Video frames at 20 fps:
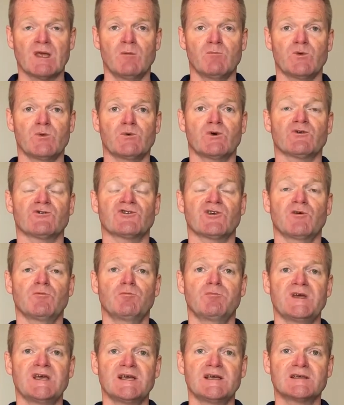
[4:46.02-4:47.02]
But we've got so
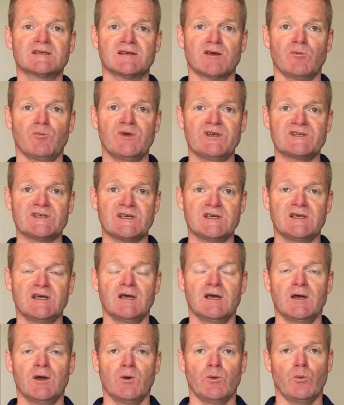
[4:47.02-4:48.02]
big, so busy,
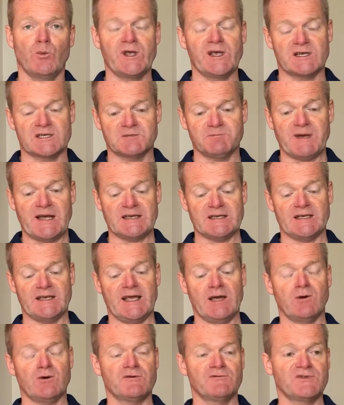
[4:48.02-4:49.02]
we expanded
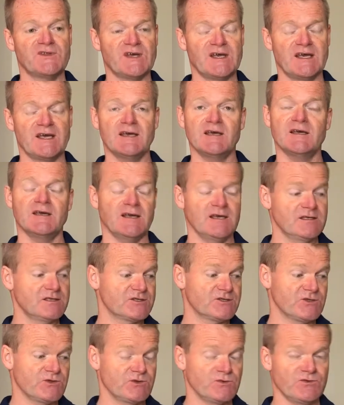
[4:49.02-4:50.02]
out of there
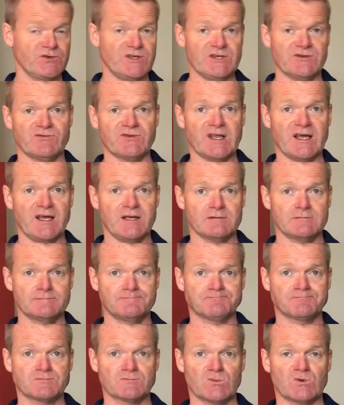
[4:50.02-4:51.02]
into this flat,
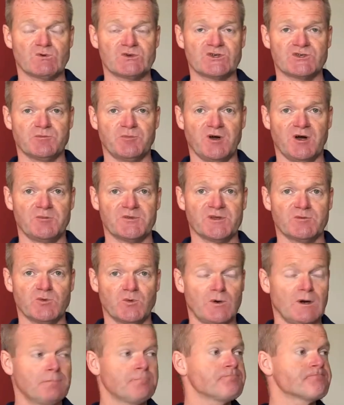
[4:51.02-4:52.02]
which is apartment number
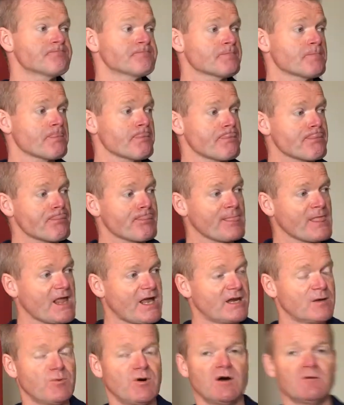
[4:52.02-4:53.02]
1,
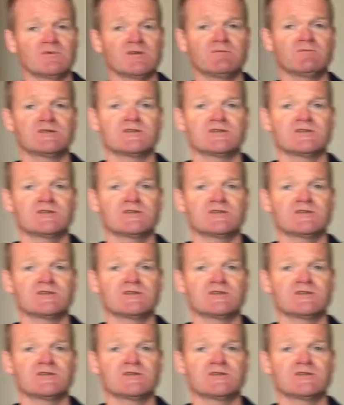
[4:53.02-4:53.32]
and apartment number